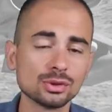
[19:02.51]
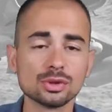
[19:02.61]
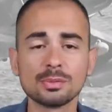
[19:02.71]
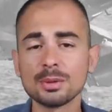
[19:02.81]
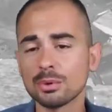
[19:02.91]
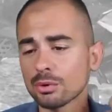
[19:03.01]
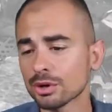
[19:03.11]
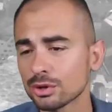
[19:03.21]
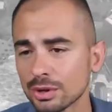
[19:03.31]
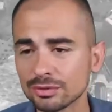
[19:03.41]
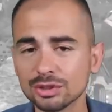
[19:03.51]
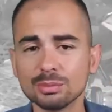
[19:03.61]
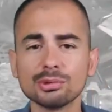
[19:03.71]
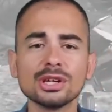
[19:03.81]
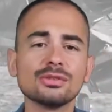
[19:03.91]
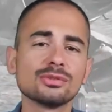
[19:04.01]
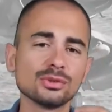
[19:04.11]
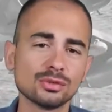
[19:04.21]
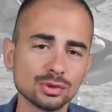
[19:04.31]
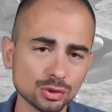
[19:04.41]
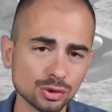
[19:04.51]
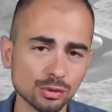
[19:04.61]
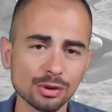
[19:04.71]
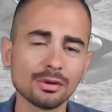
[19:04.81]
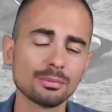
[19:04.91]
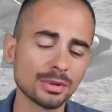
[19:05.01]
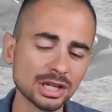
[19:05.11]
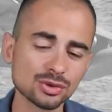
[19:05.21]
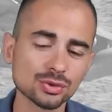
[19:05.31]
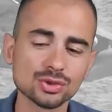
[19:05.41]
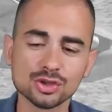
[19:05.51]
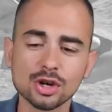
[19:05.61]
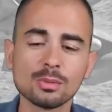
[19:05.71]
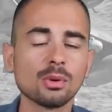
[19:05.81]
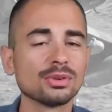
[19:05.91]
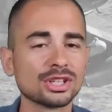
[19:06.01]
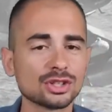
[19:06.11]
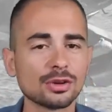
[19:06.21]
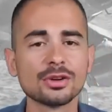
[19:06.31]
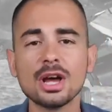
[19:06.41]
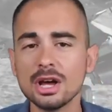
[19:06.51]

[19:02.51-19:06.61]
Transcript: to do the paperwork, you have to debrief, you have to do your manager's job, all that stuff.